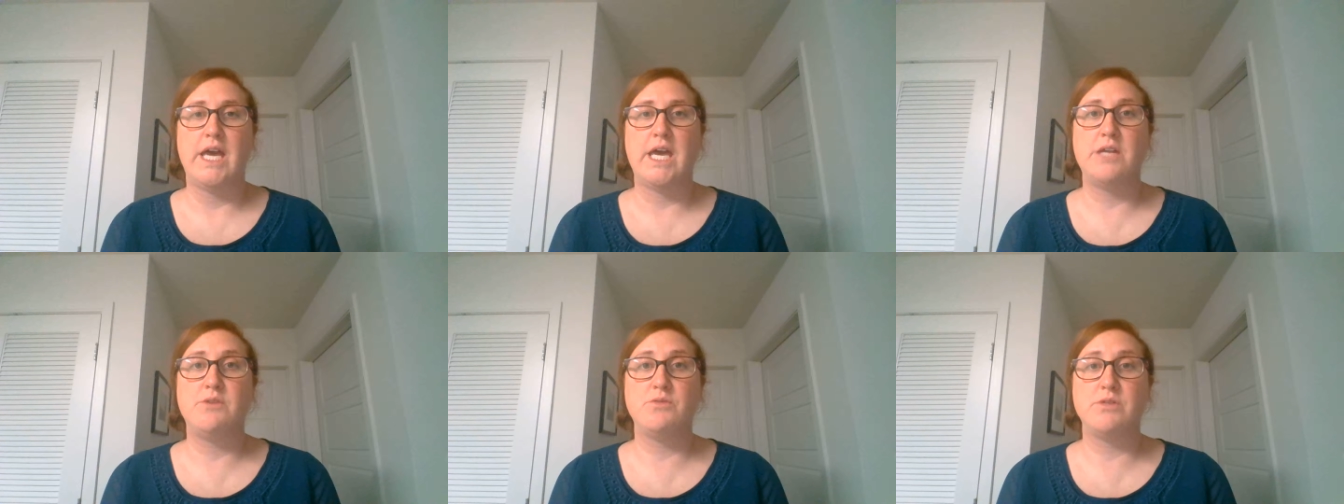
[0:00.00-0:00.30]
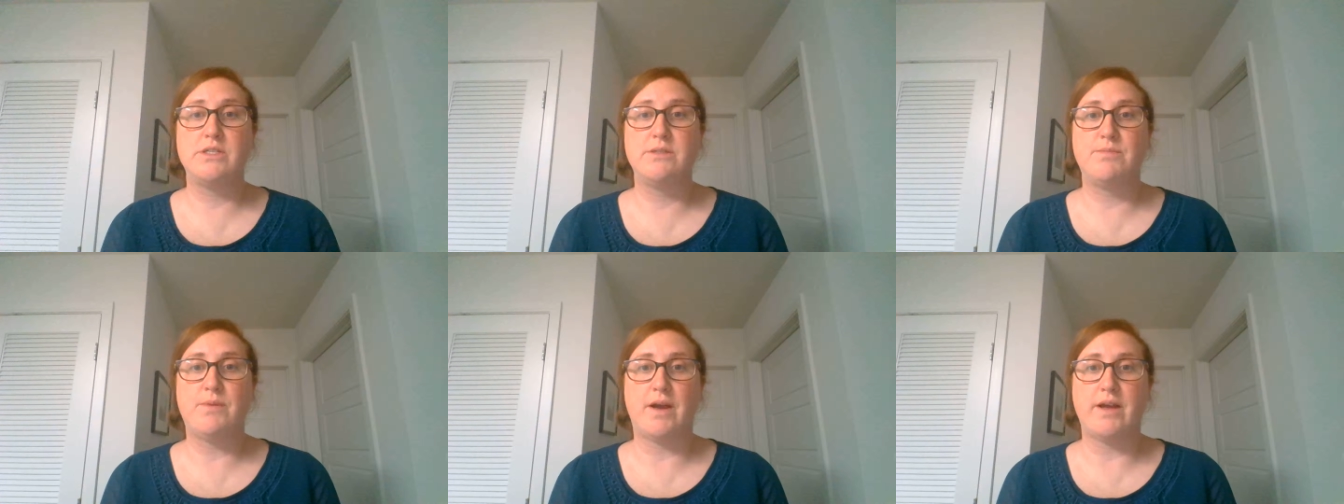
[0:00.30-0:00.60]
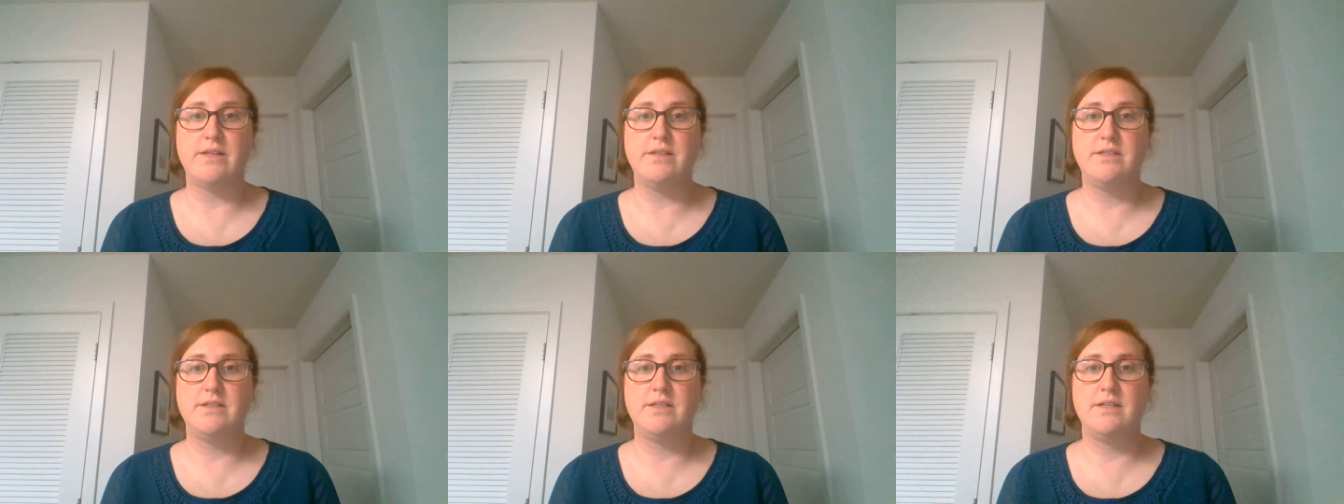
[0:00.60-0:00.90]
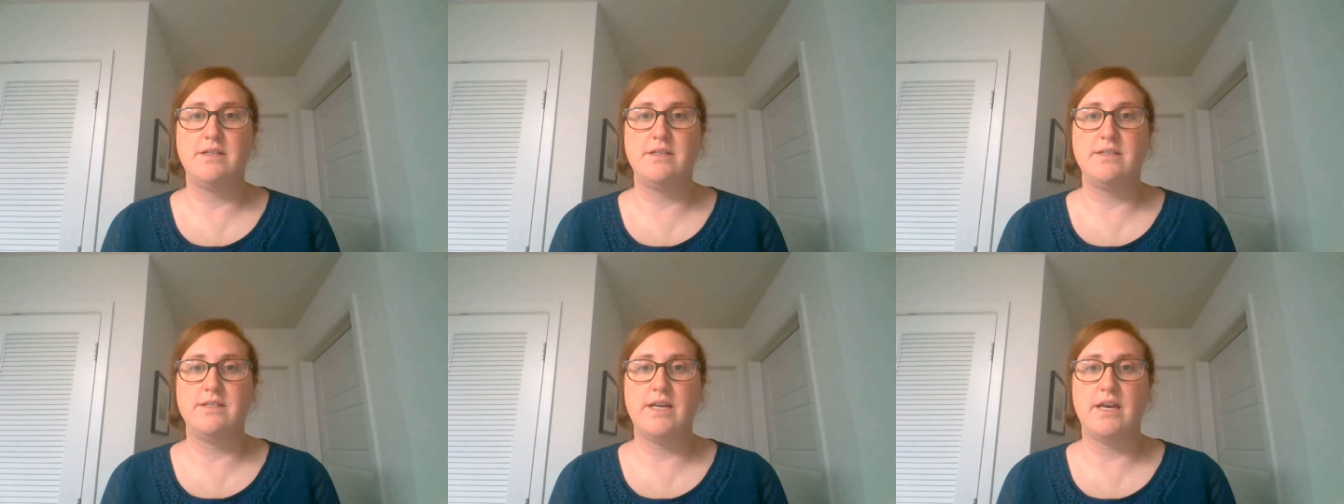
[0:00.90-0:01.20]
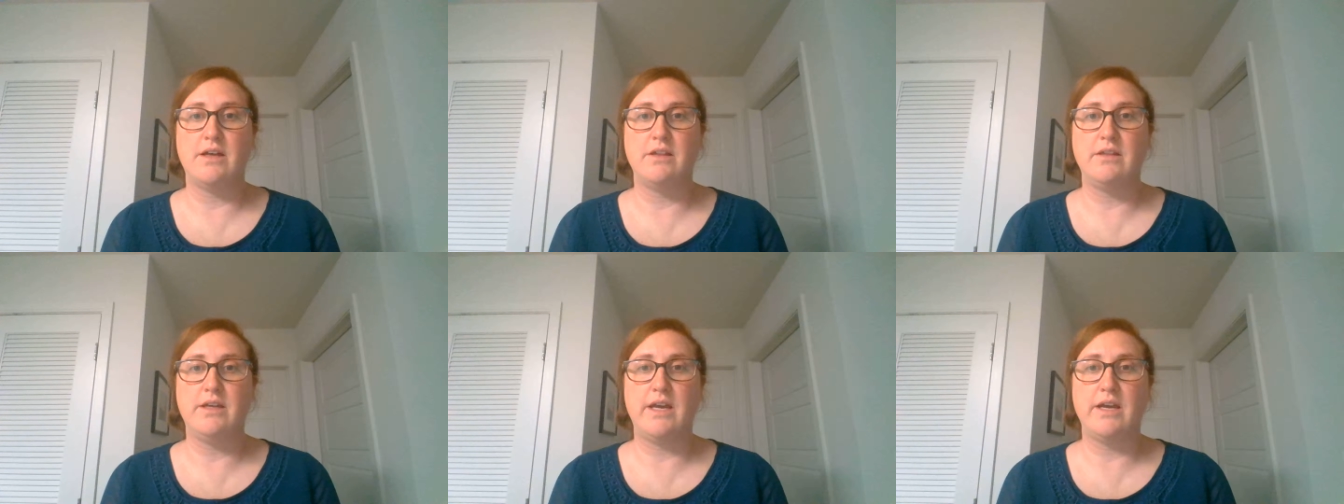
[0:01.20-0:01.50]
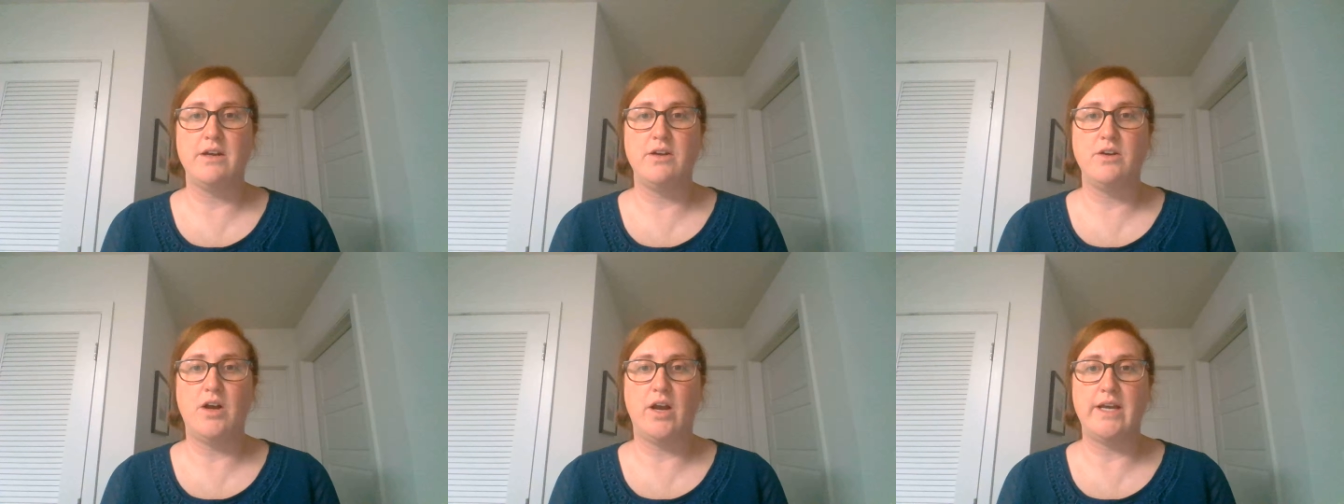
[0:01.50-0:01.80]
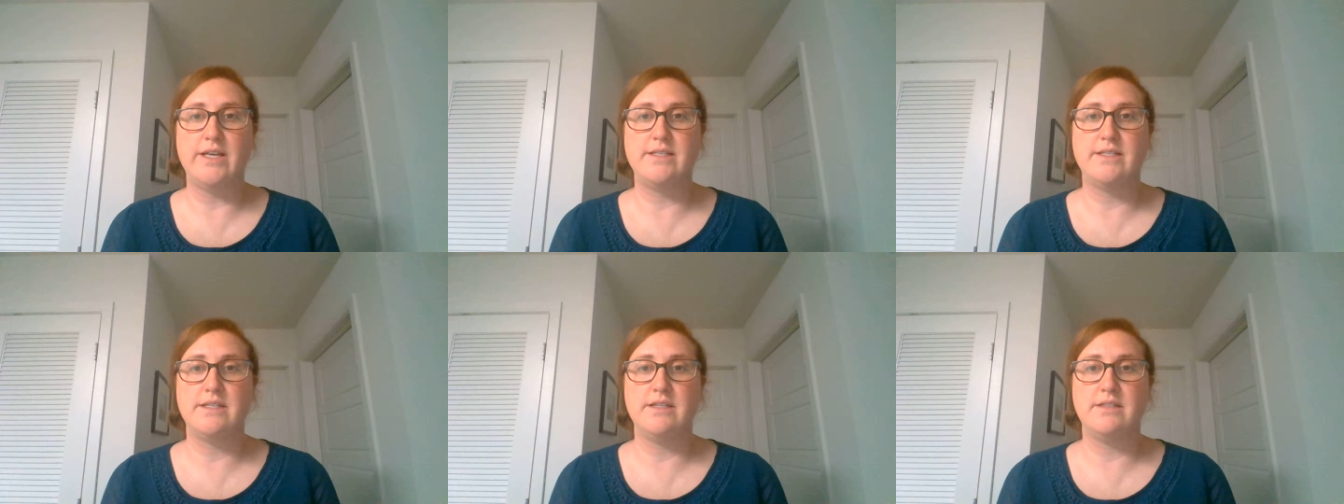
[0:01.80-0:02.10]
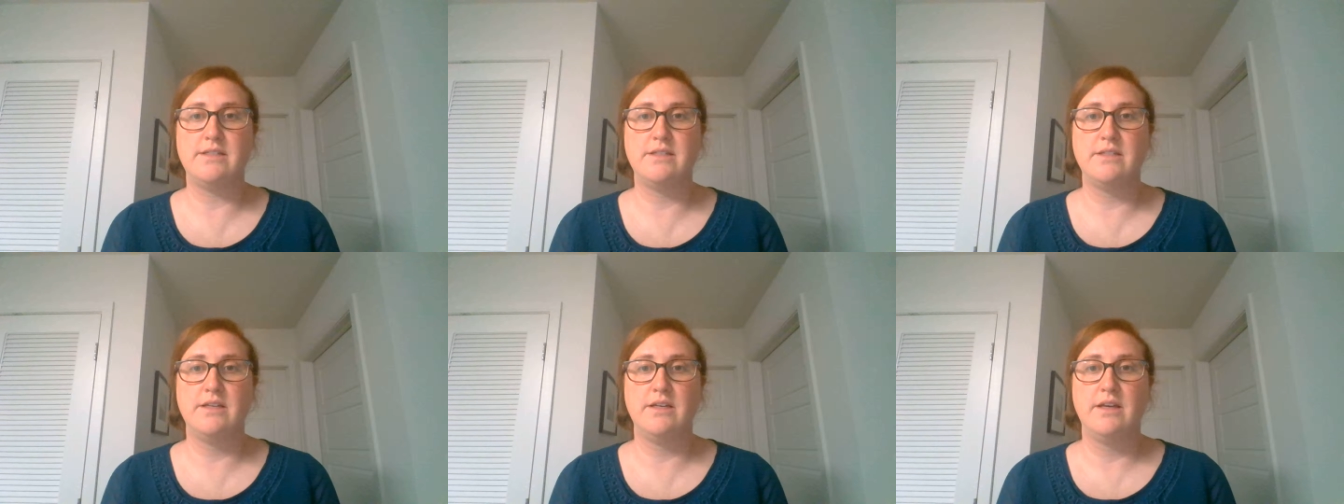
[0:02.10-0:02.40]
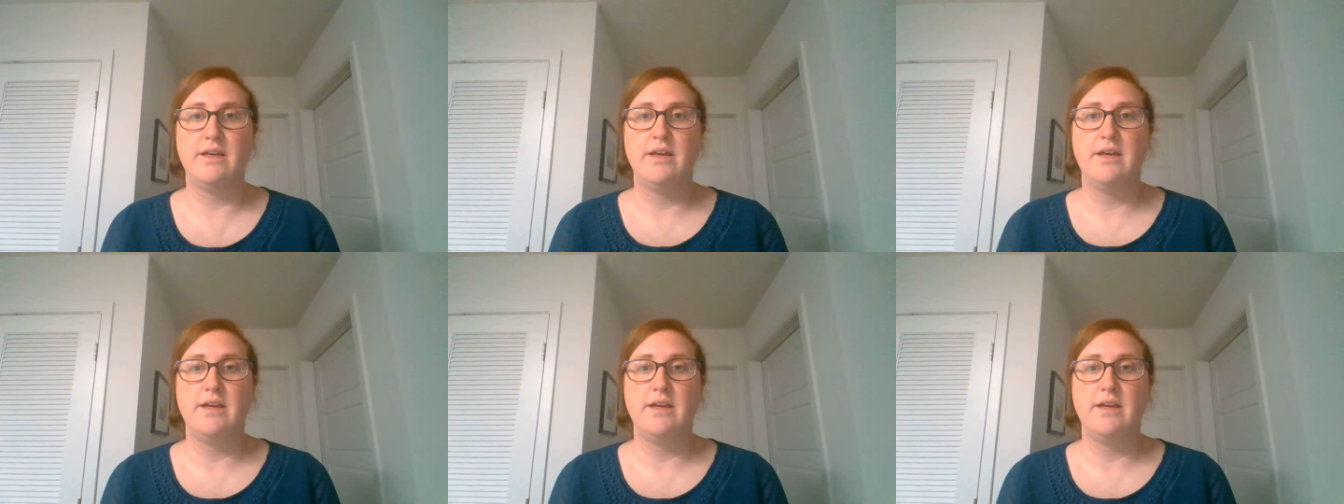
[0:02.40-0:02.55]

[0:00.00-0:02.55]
In response to this healthcare crisis,